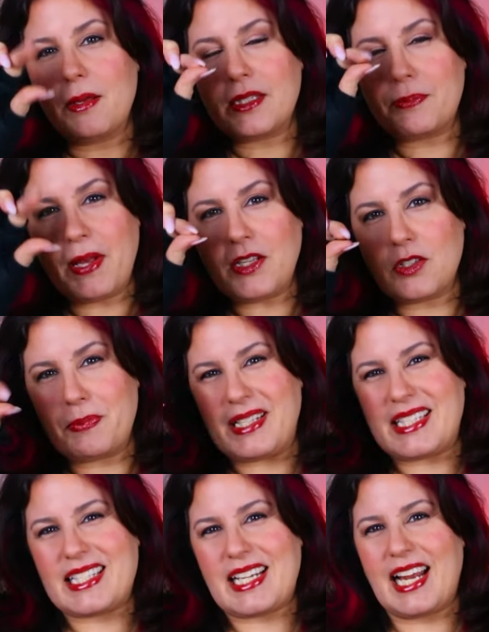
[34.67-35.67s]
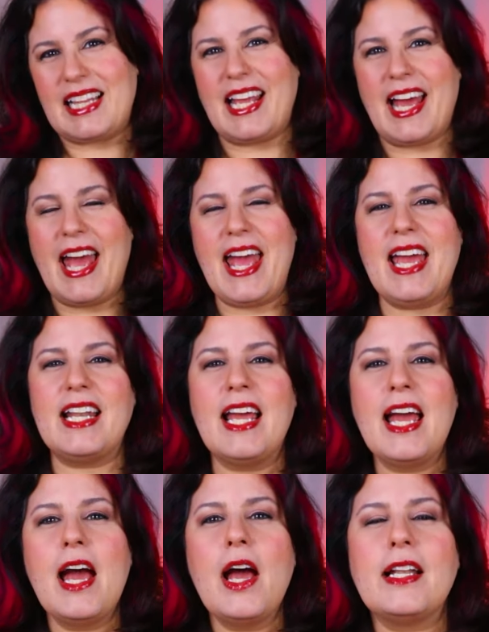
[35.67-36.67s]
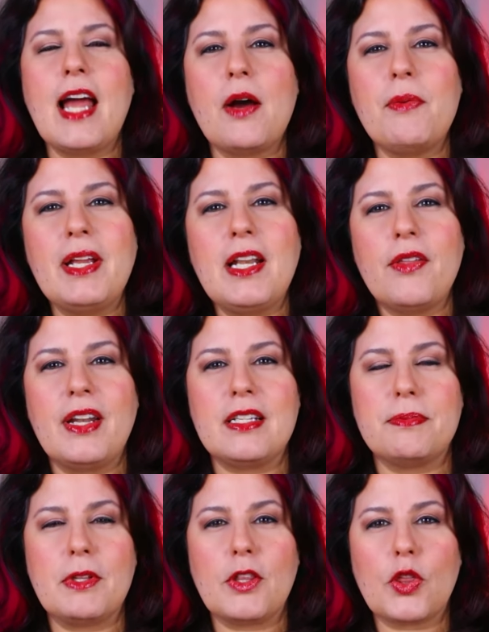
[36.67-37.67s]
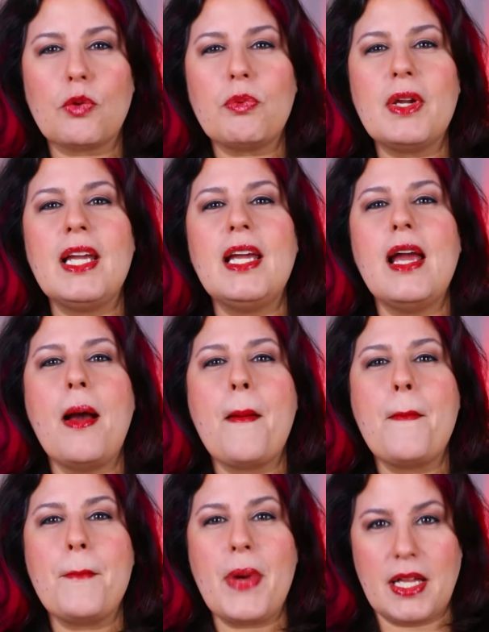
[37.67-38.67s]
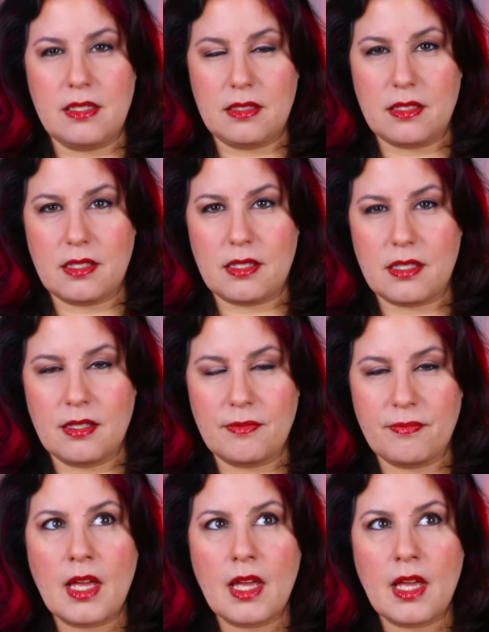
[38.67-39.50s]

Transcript: Spencer's been slightly ahead. Now we know that it's been 3 months.